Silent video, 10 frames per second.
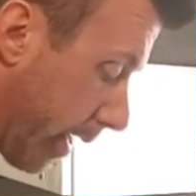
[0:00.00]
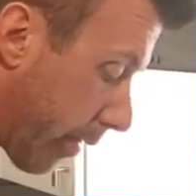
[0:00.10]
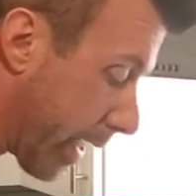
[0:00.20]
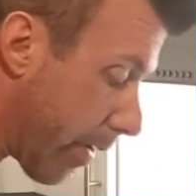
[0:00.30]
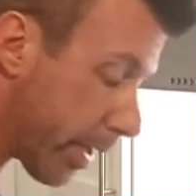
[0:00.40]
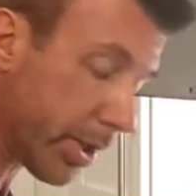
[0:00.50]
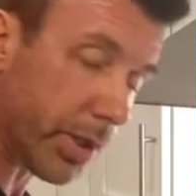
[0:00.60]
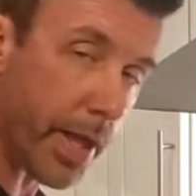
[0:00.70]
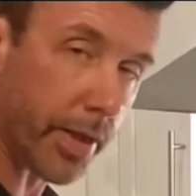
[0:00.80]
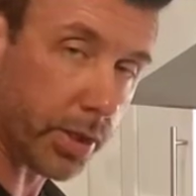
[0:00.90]
Now the garlic and
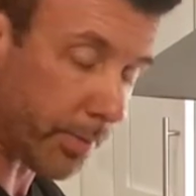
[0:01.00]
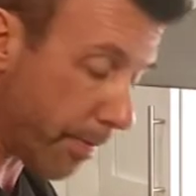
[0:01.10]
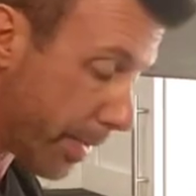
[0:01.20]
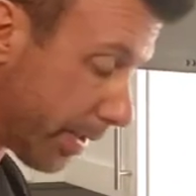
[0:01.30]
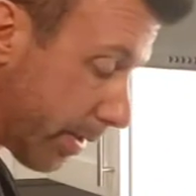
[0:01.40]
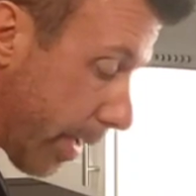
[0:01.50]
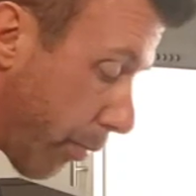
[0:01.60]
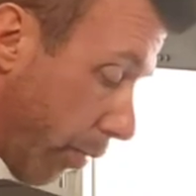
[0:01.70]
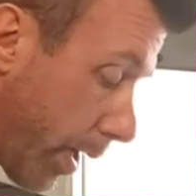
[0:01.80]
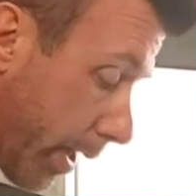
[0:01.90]
shallot should be minced
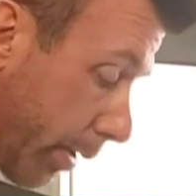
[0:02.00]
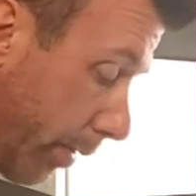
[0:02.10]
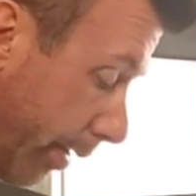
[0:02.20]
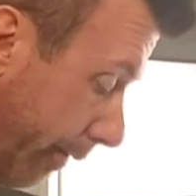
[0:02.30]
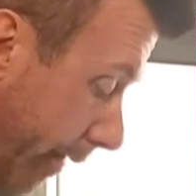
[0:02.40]
up really, really